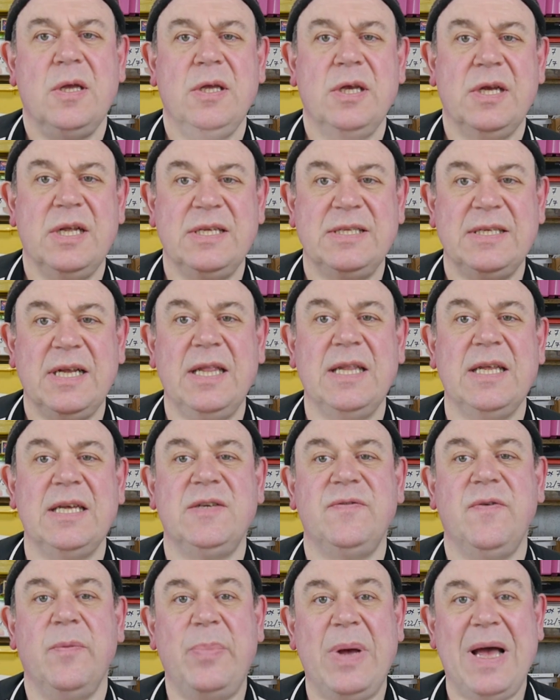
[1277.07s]
you can sell
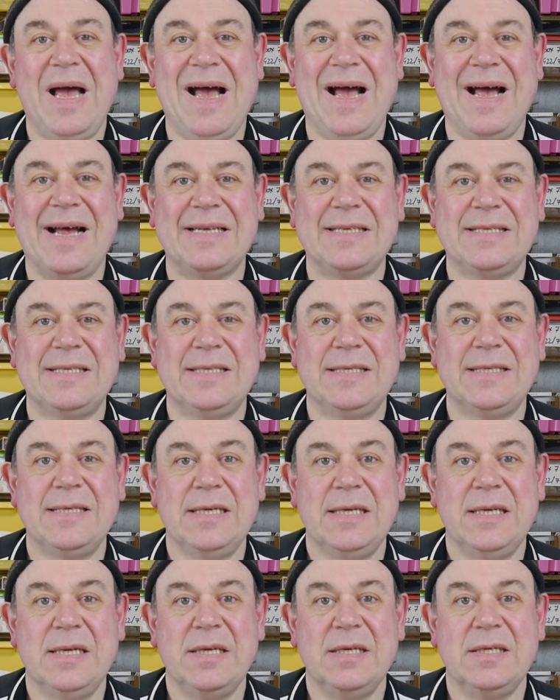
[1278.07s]
these for parts
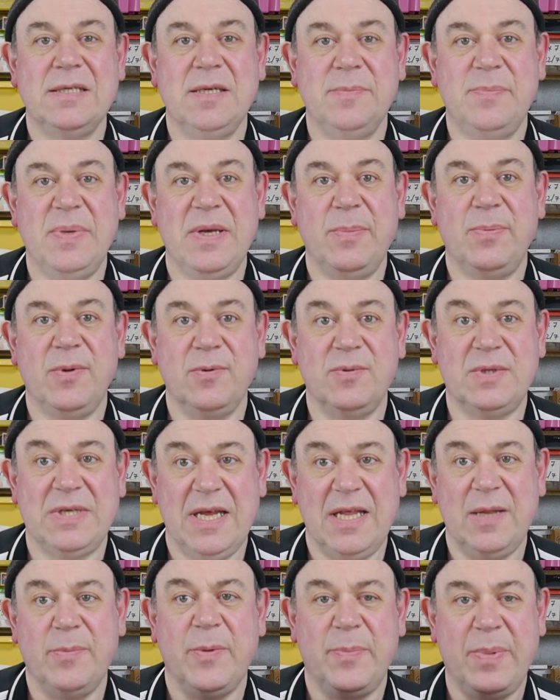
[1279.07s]
to people who
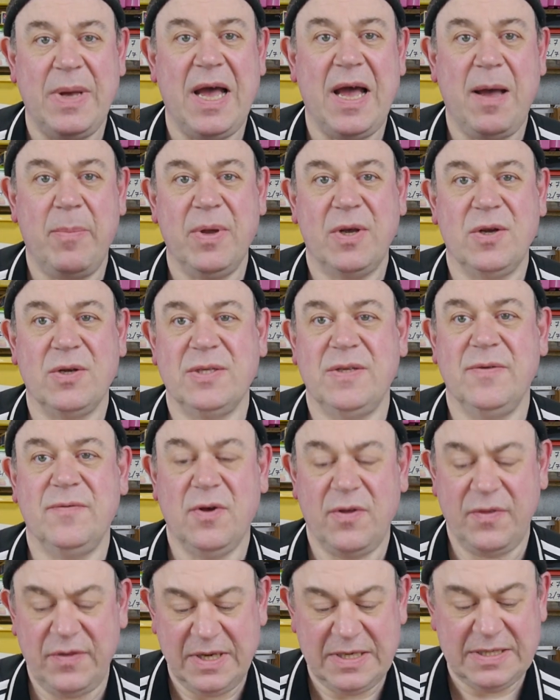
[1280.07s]
take them apart, because they've
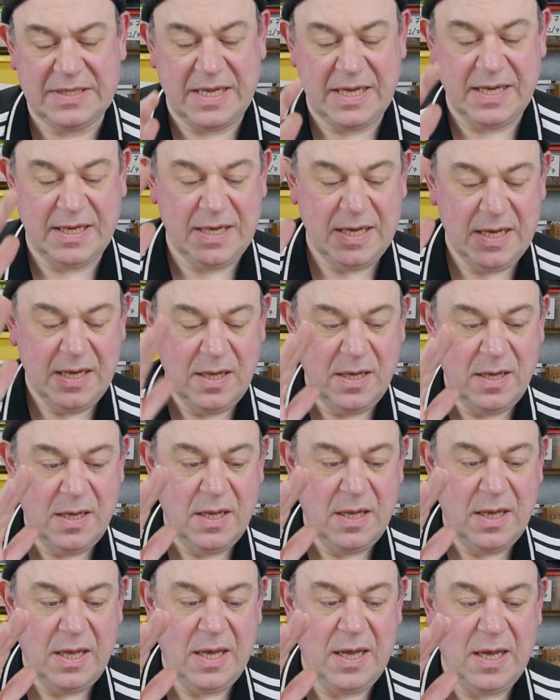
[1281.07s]
got things like,
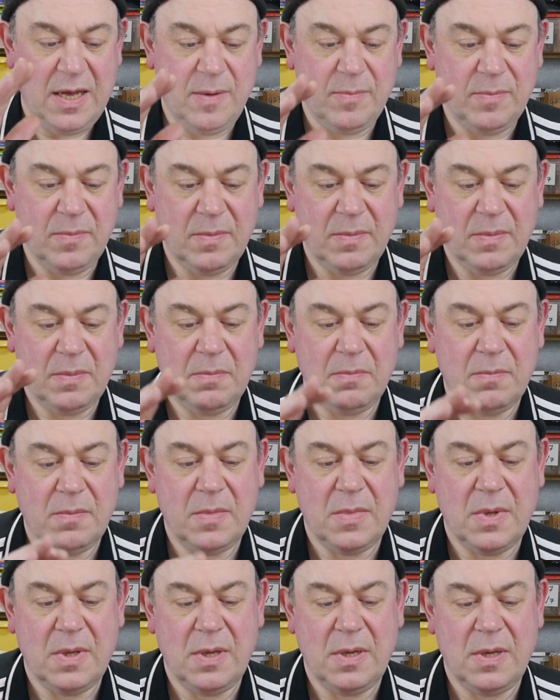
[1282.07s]
um,
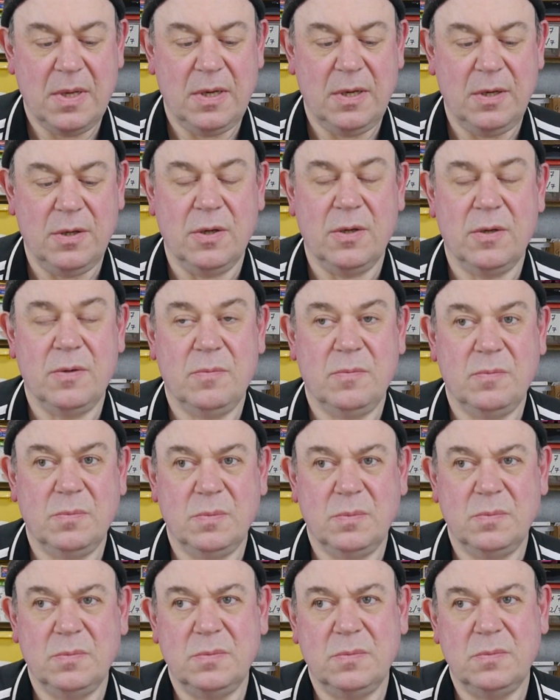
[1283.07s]
you know,
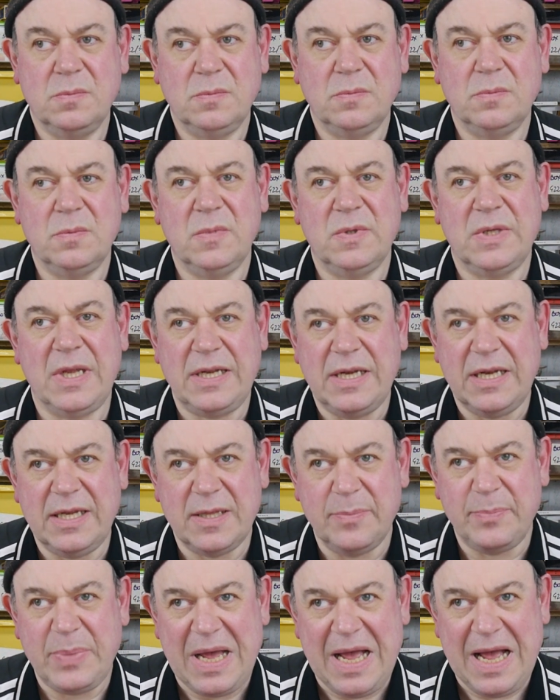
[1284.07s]
they
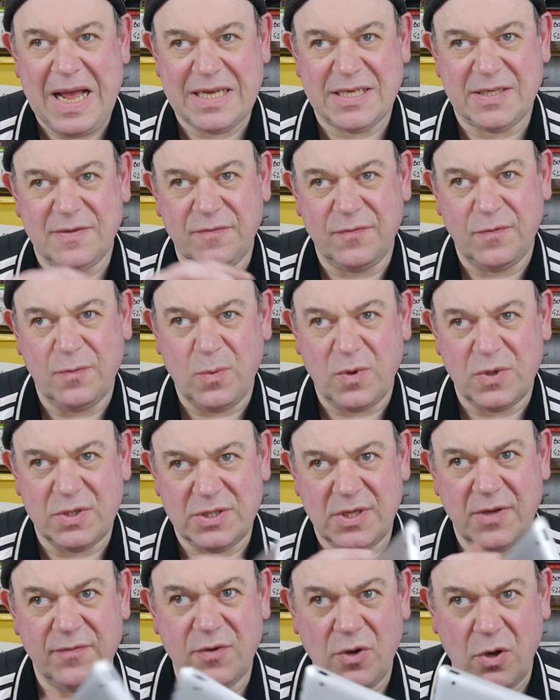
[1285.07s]
need the parts for
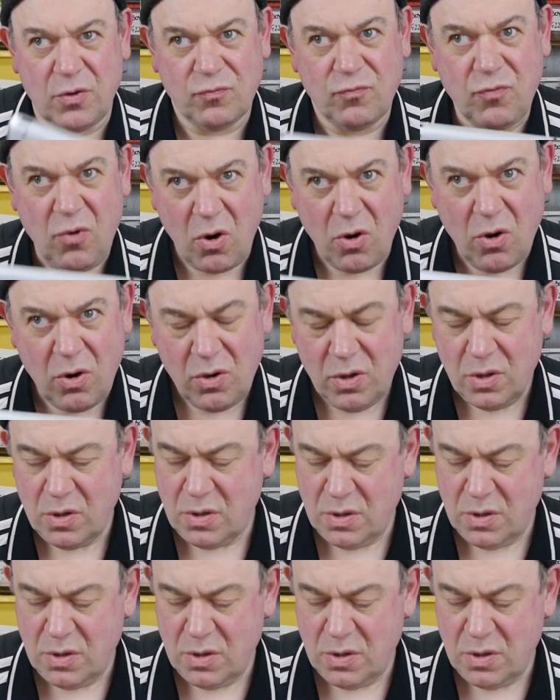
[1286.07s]
ones that have gone wrong.